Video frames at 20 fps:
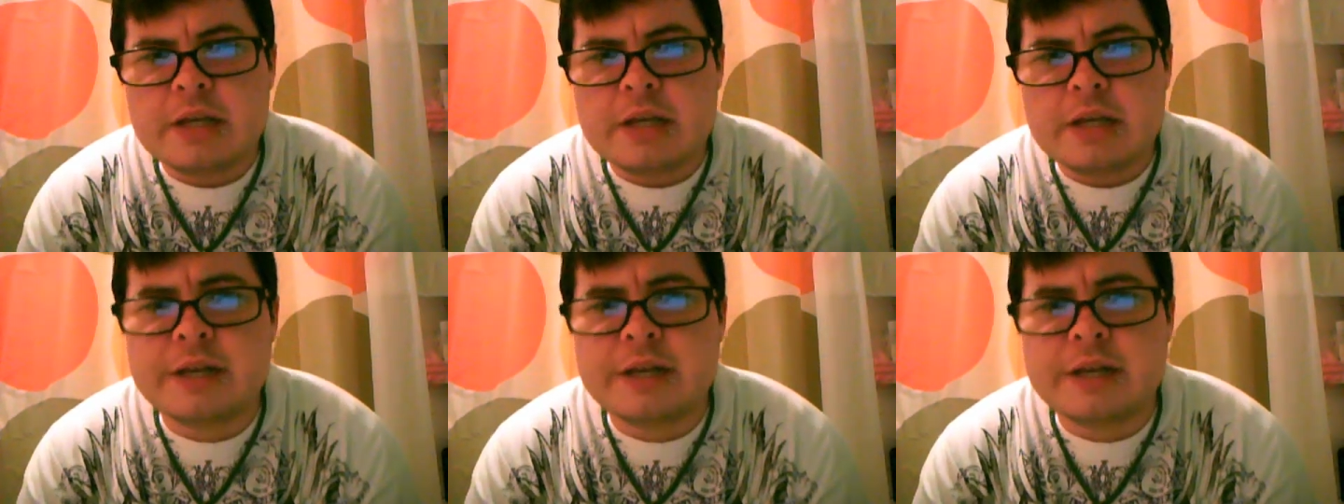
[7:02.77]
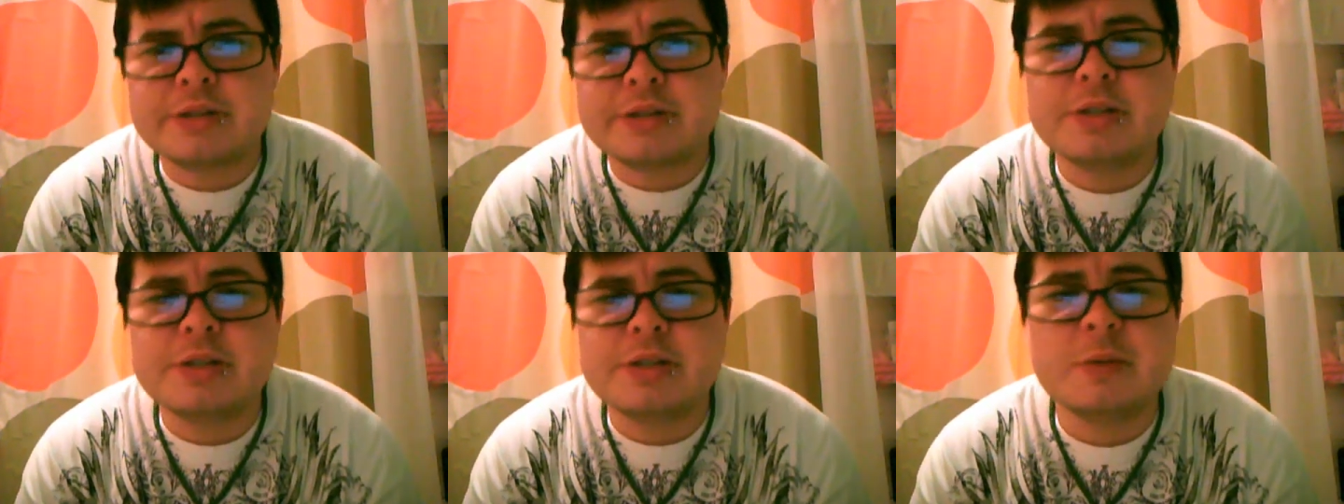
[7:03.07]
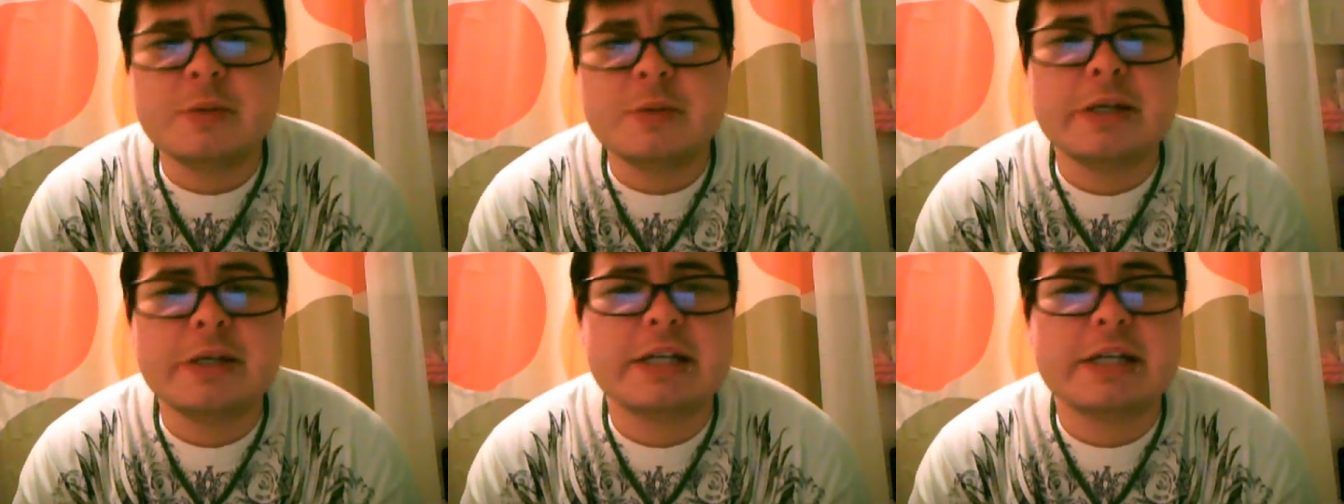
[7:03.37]
Now,
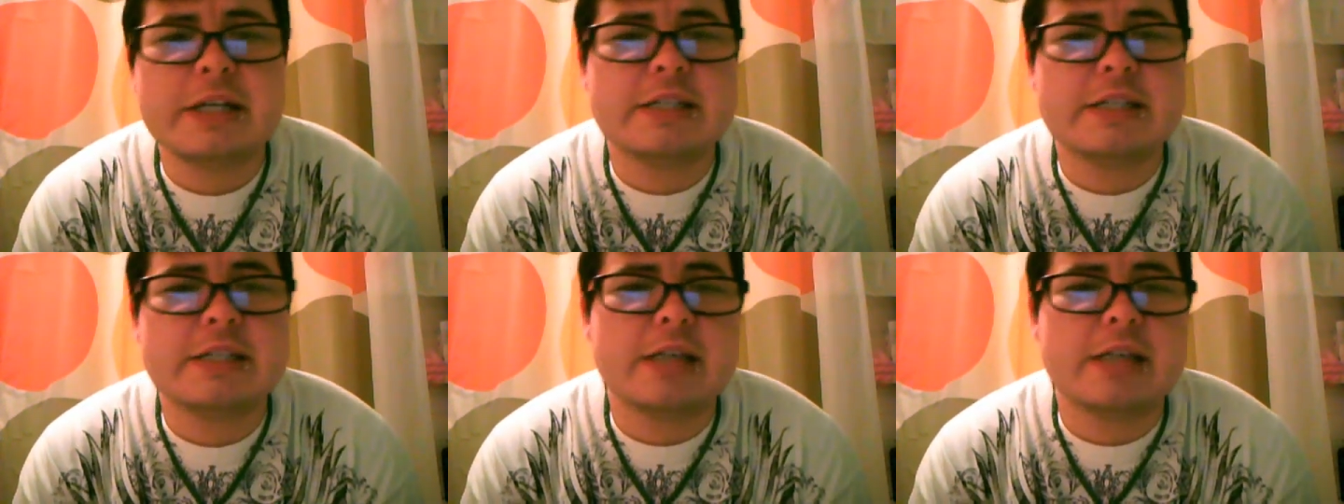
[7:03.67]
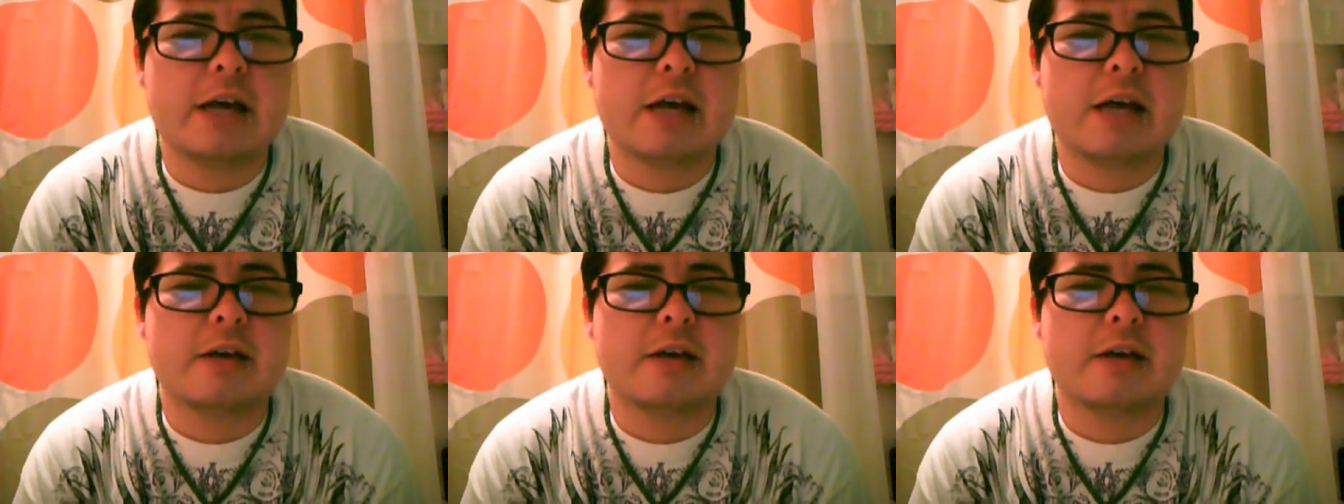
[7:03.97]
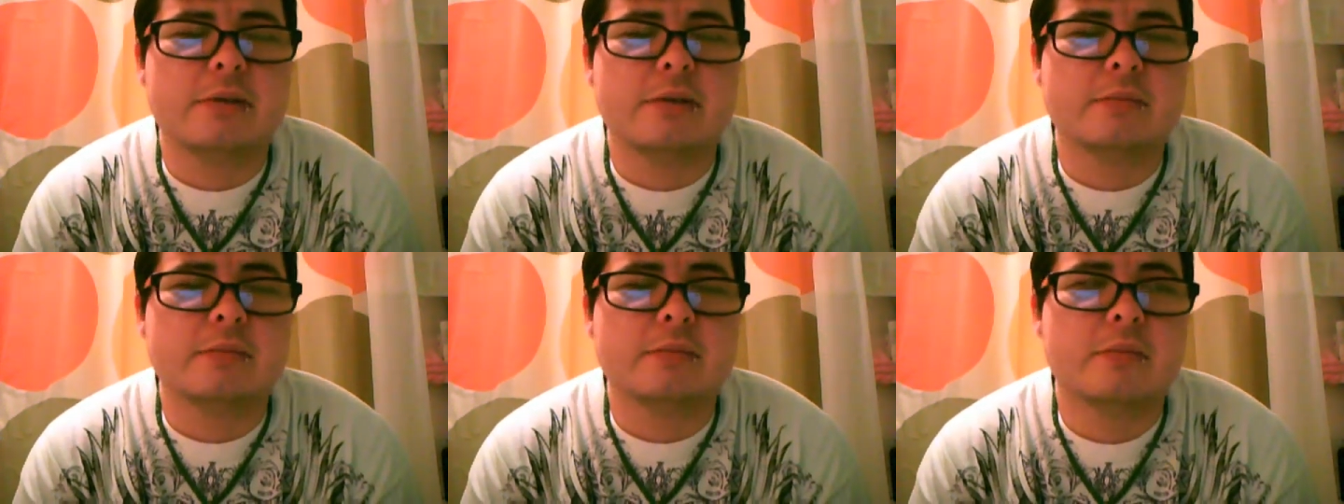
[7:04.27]
two-spirit is,
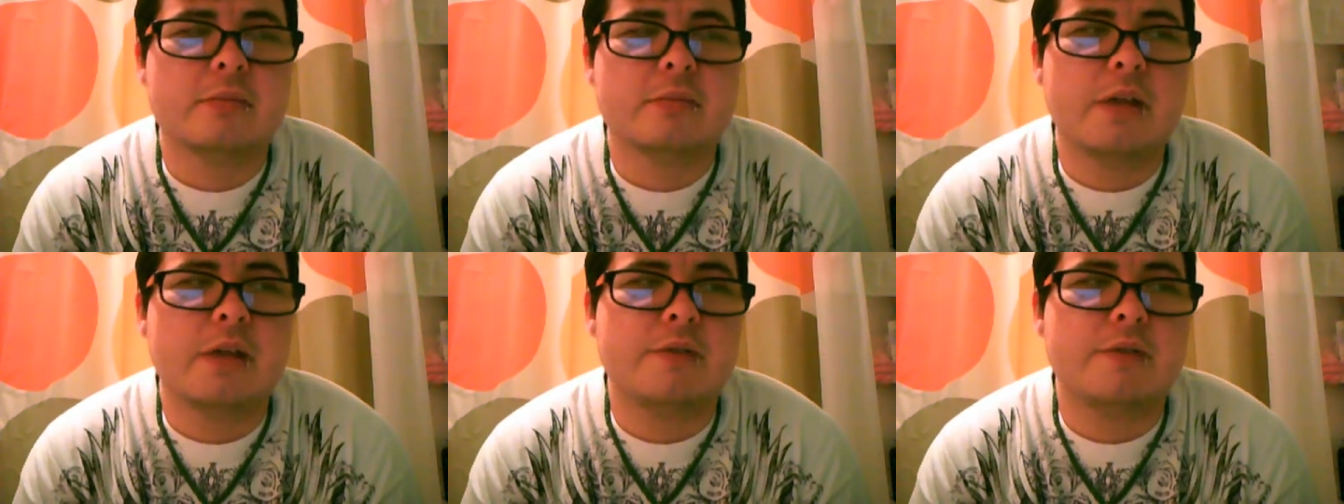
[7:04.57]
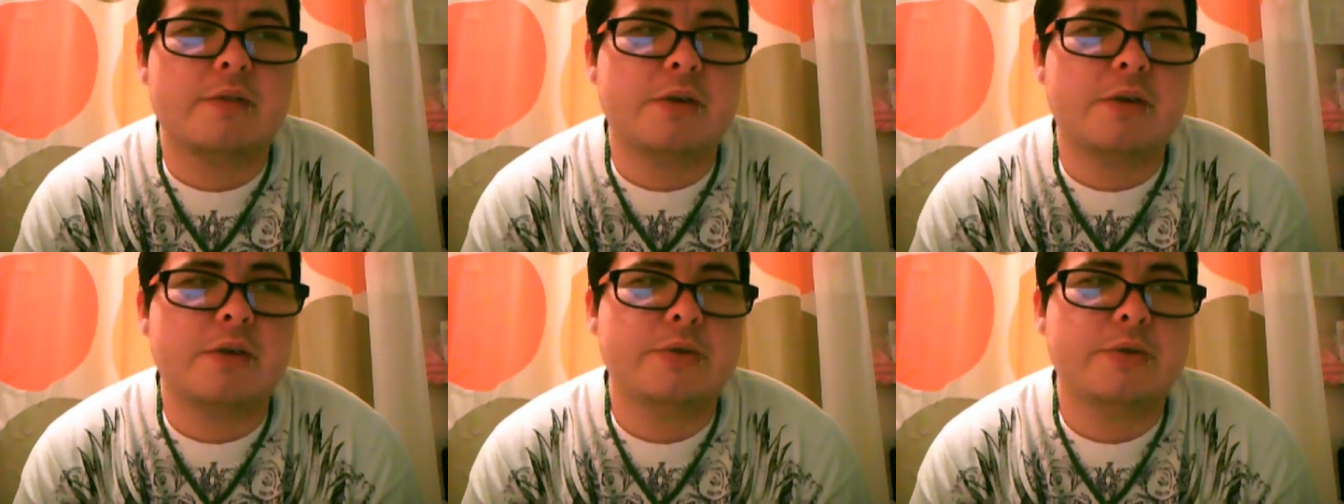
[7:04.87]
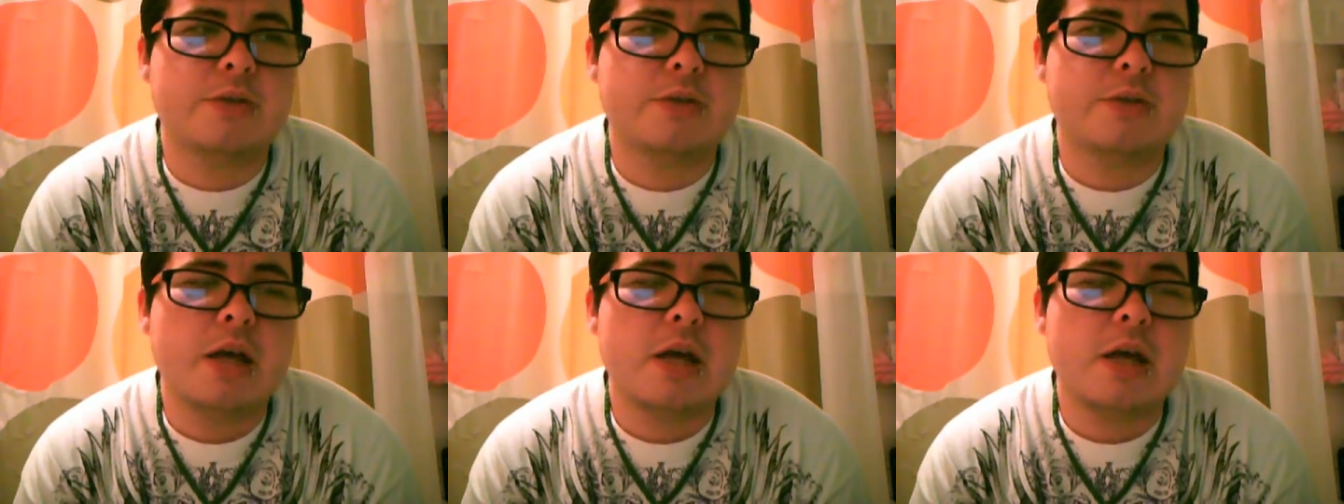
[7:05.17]
if
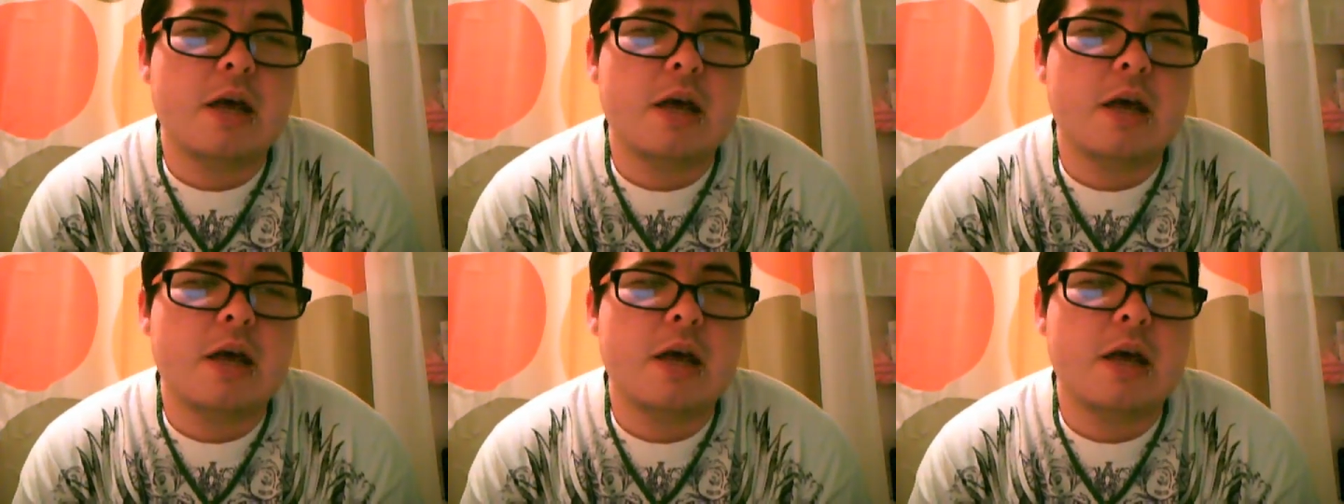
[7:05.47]
used